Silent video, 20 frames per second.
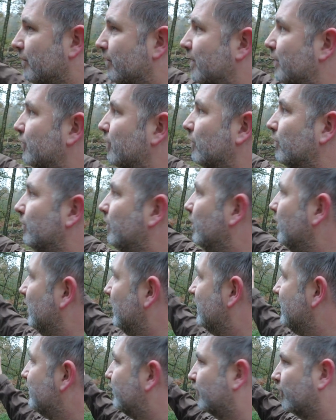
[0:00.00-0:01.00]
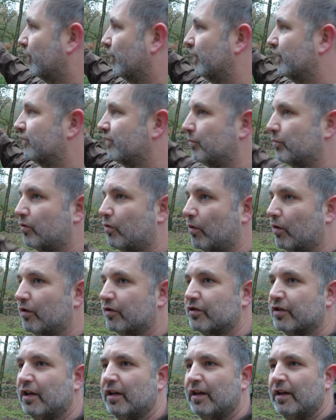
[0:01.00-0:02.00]
with some leaves on it, some
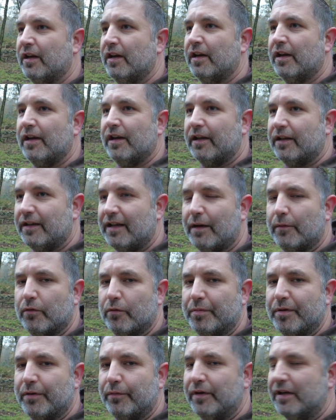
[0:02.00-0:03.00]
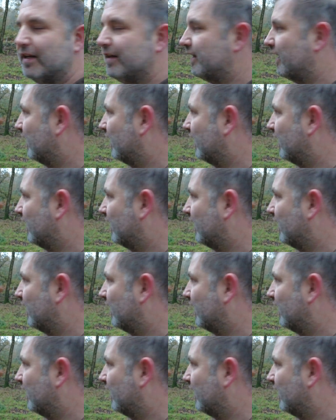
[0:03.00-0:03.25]
colors. That would be really